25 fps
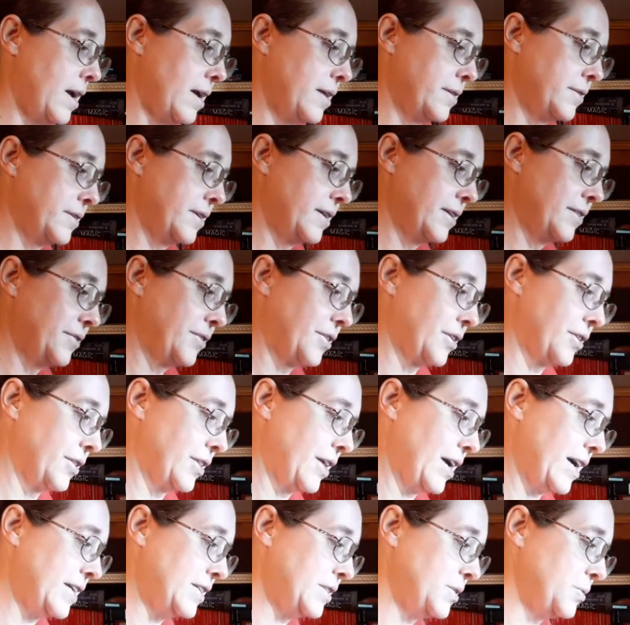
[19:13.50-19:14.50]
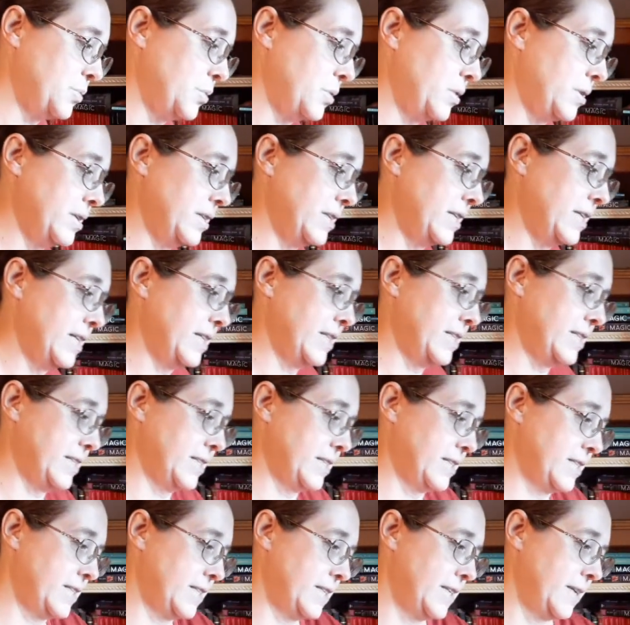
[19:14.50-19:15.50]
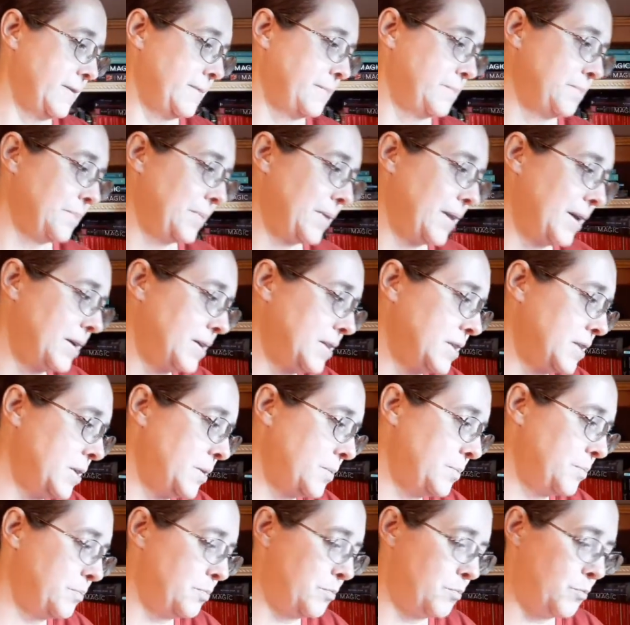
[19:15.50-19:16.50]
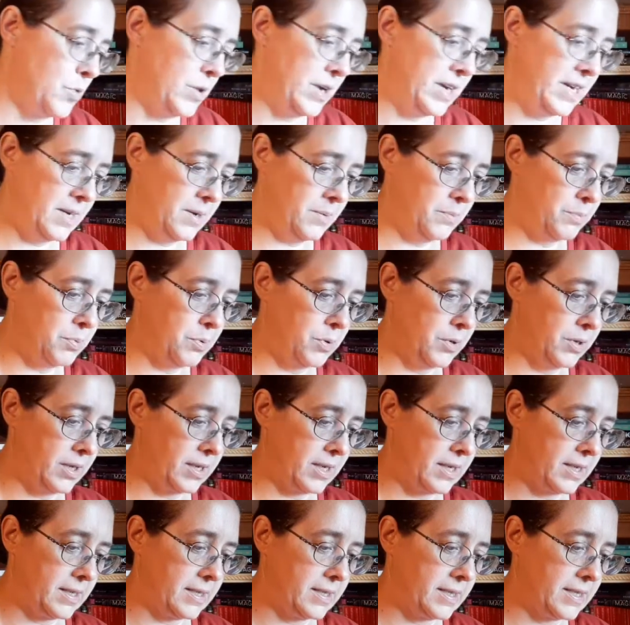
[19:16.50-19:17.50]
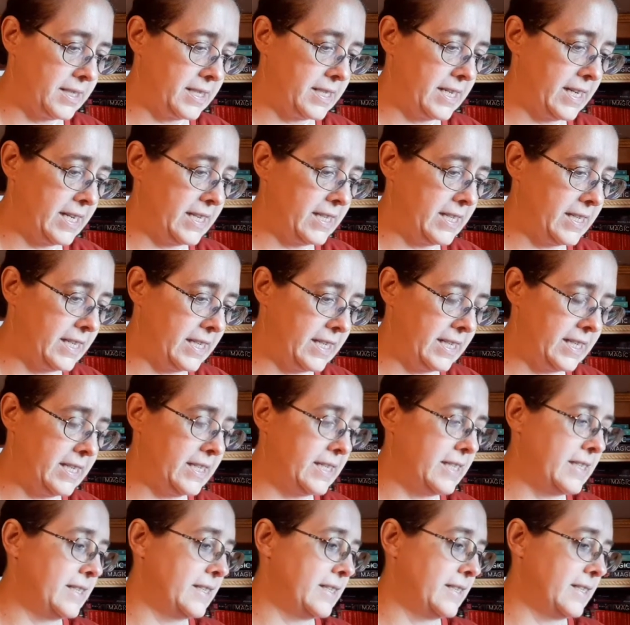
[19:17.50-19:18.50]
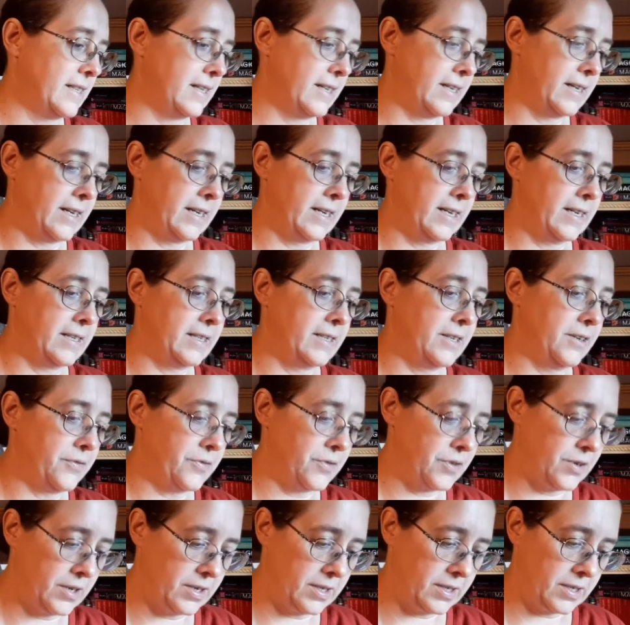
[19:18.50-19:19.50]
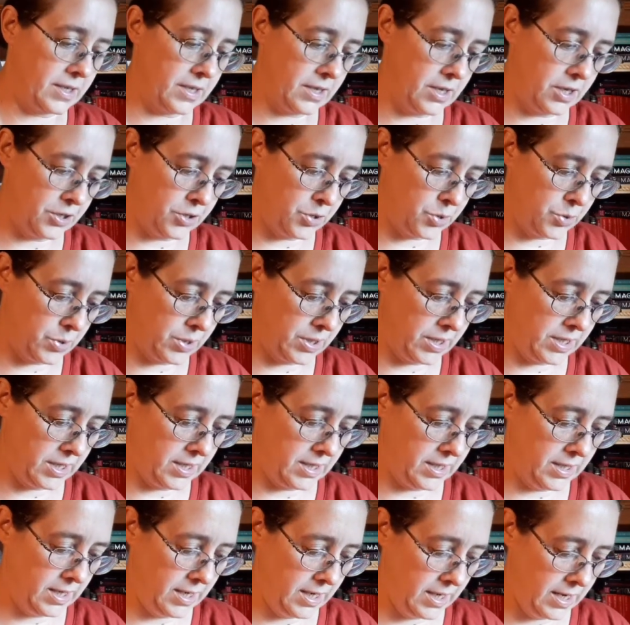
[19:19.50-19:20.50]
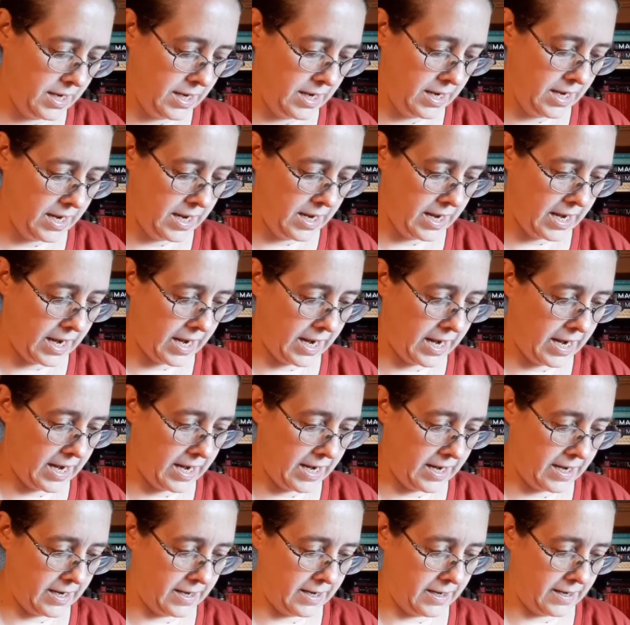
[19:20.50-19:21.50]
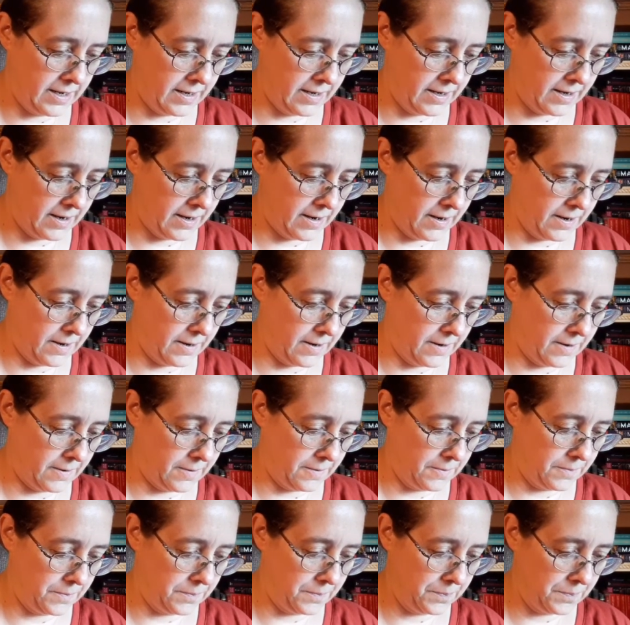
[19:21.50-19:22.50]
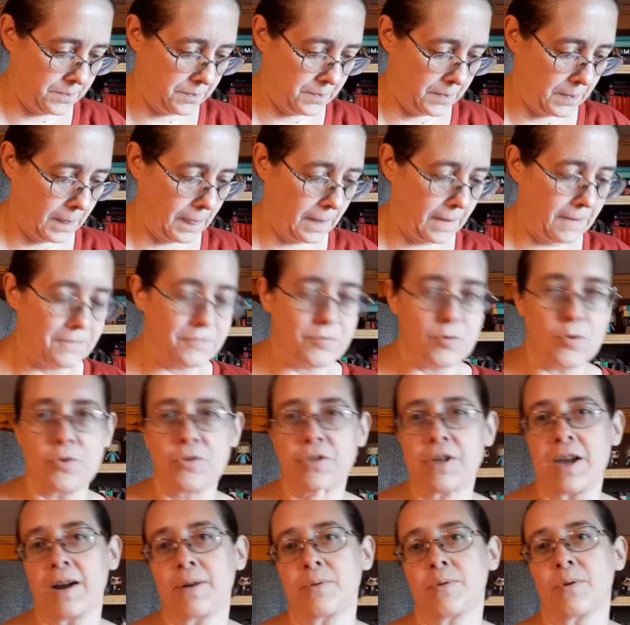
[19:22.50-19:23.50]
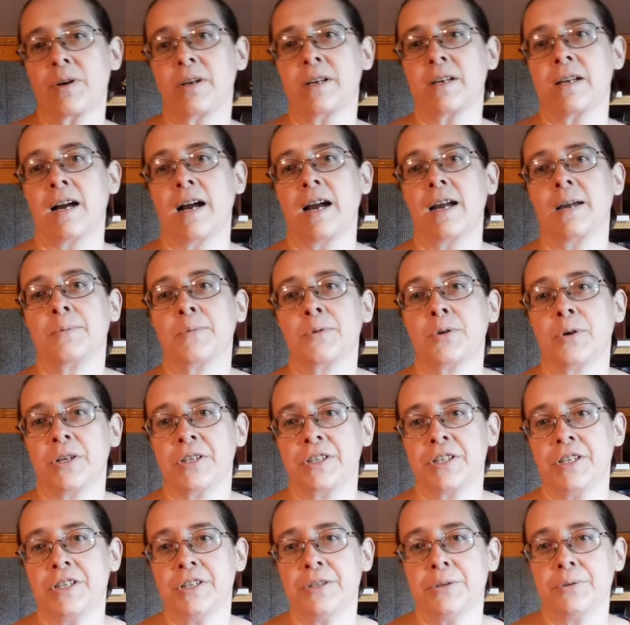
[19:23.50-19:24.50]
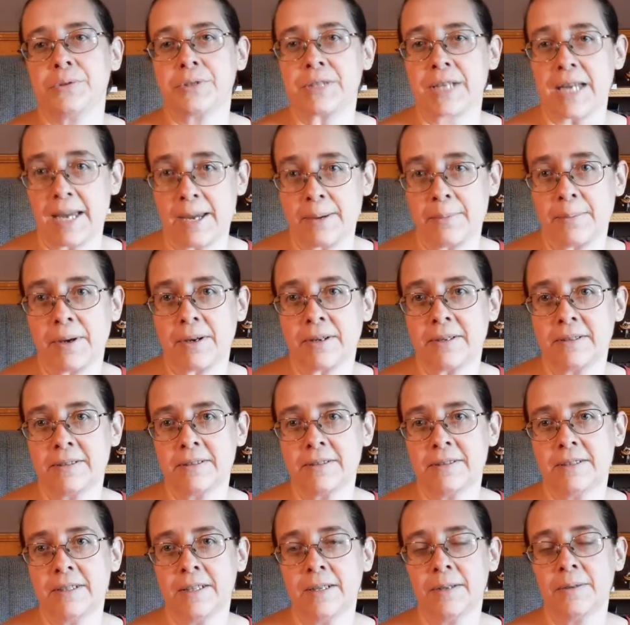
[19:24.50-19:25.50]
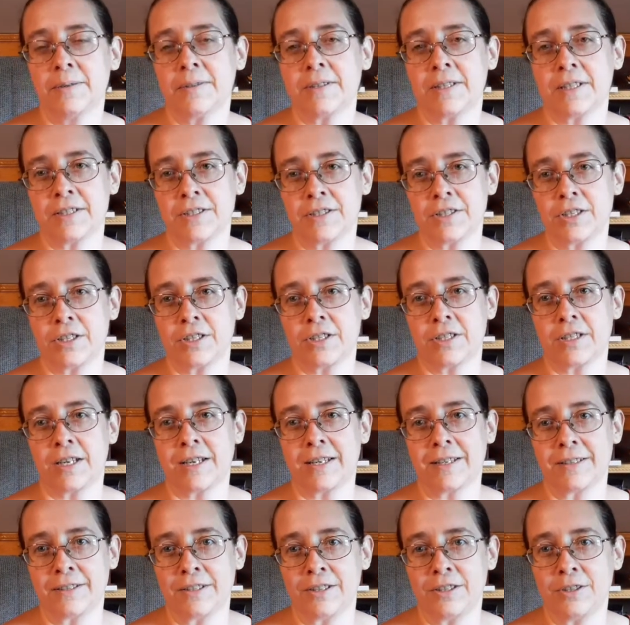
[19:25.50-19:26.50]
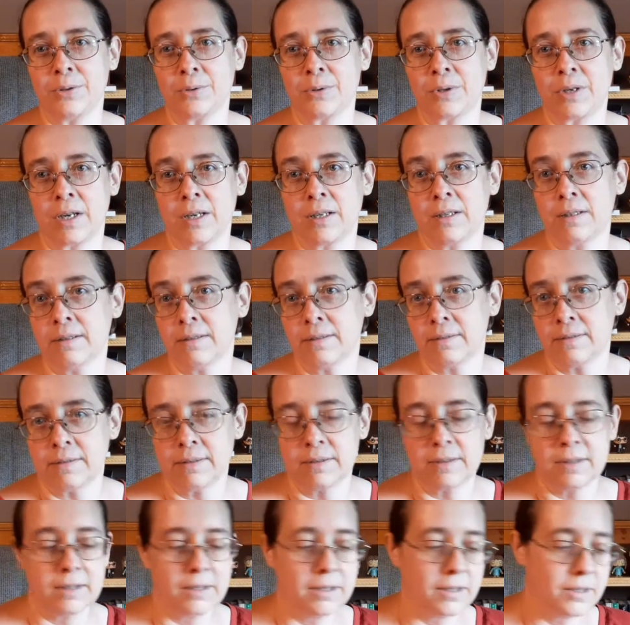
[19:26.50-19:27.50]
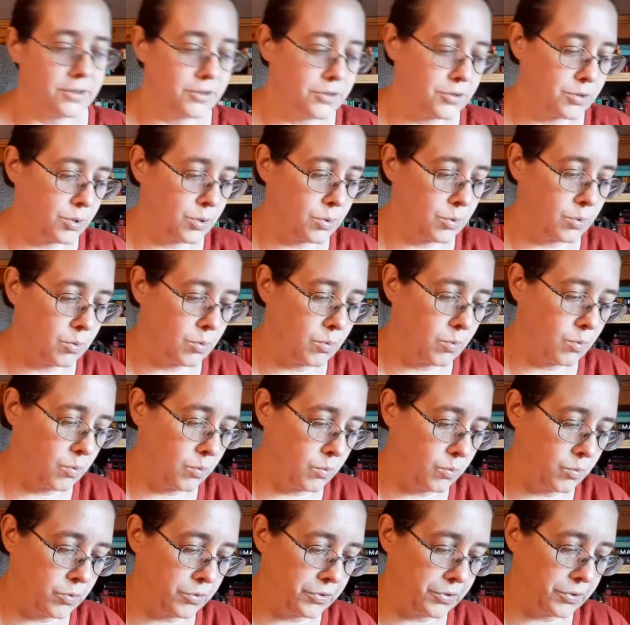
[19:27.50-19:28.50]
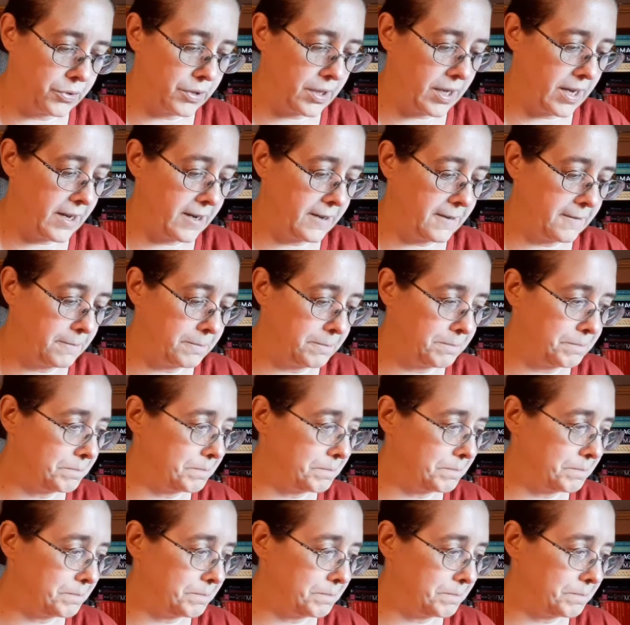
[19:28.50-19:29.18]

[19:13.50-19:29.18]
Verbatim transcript: And then the last one is to read a book set in a different country and uh, for that one, I'm going to use Emma since it's set in the UK. So we'll do that.